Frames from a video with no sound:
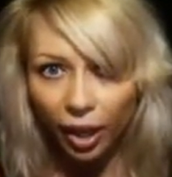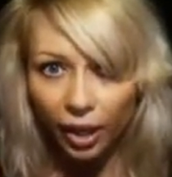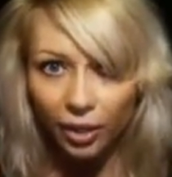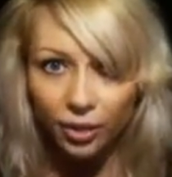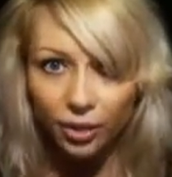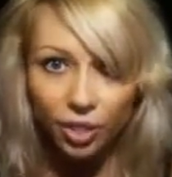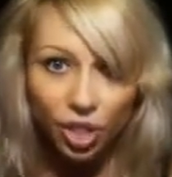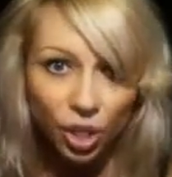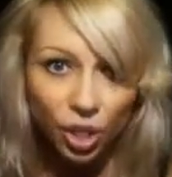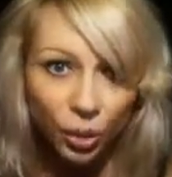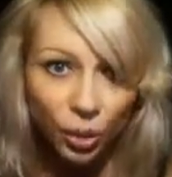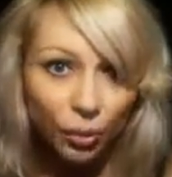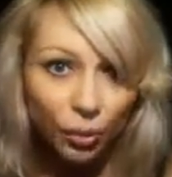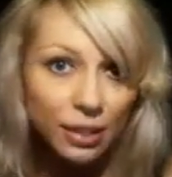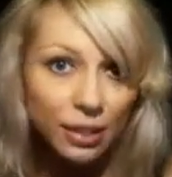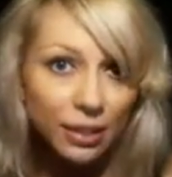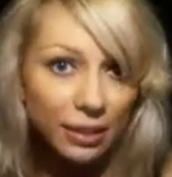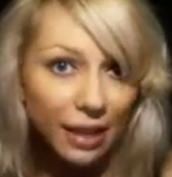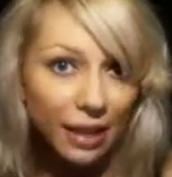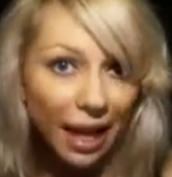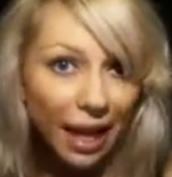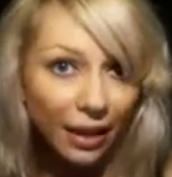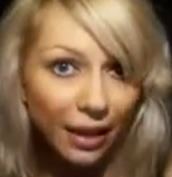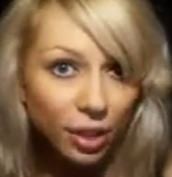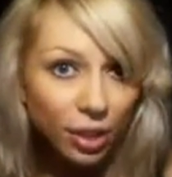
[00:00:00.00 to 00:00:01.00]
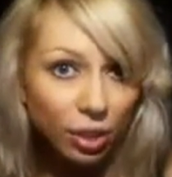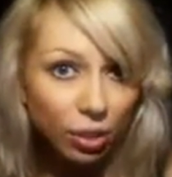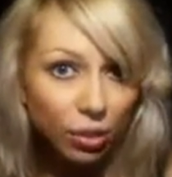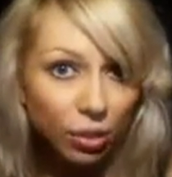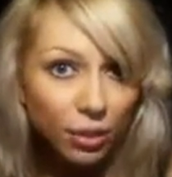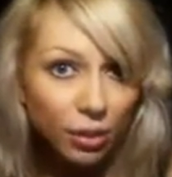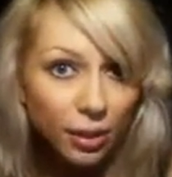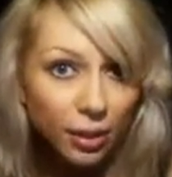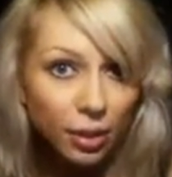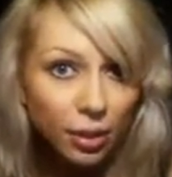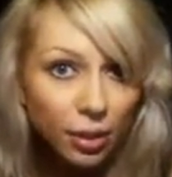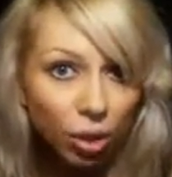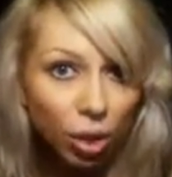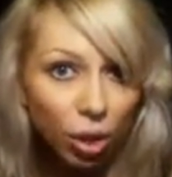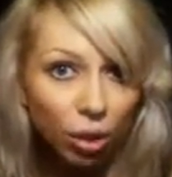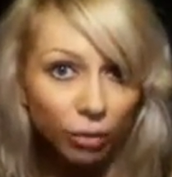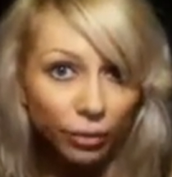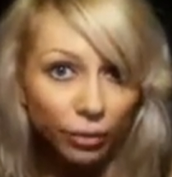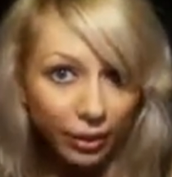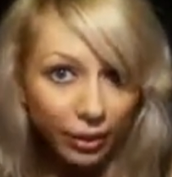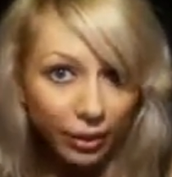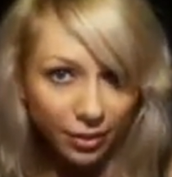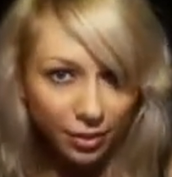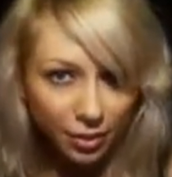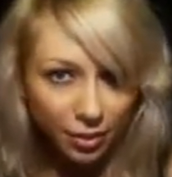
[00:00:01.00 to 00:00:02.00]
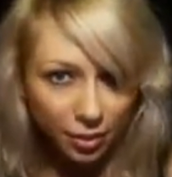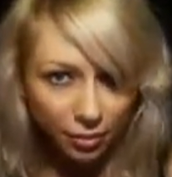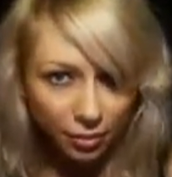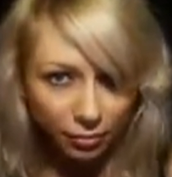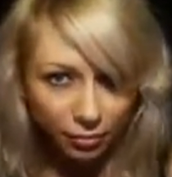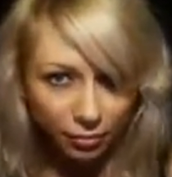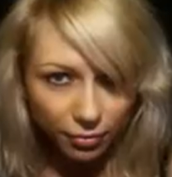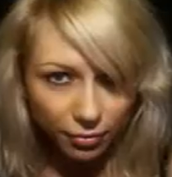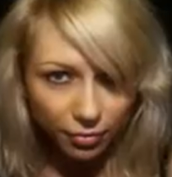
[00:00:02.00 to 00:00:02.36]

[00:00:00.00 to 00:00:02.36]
and she was lactose intolerant.